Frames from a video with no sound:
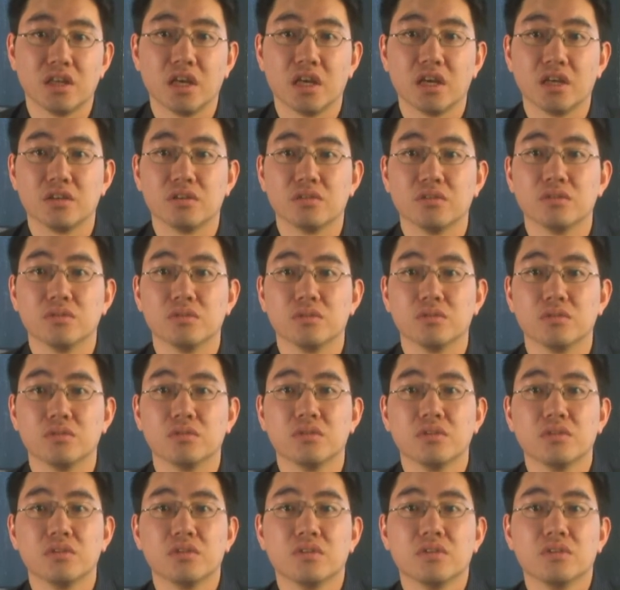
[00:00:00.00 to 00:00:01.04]
and who
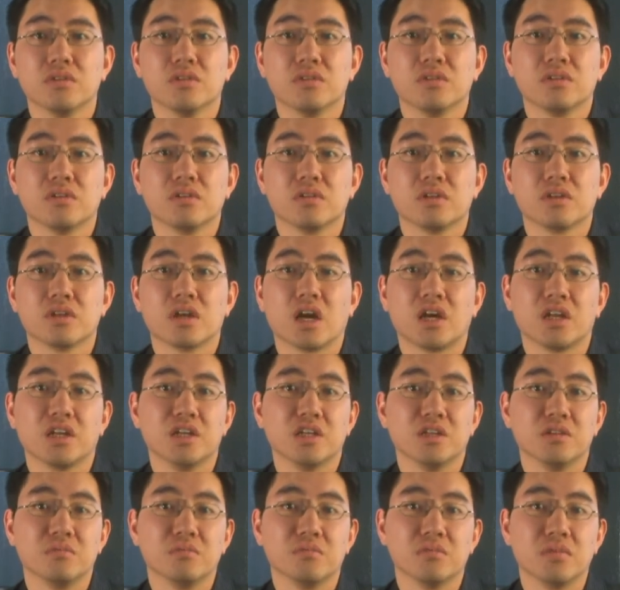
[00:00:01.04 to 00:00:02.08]
got
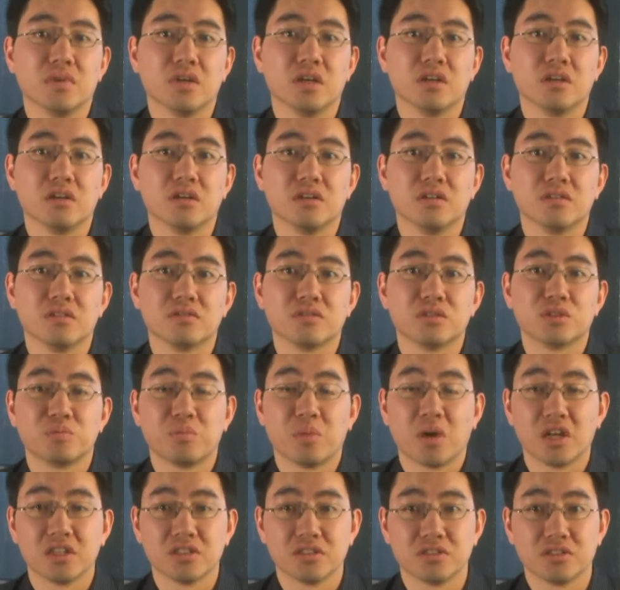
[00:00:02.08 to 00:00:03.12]
him
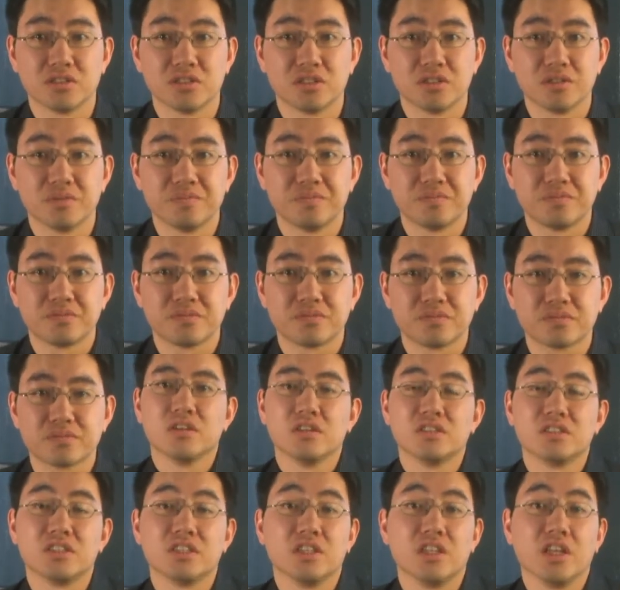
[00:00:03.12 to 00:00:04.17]
sponsored.
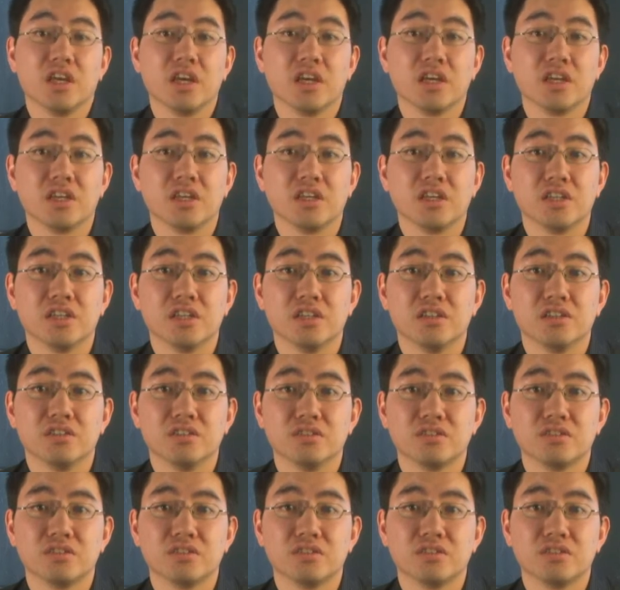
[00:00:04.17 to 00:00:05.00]
Today he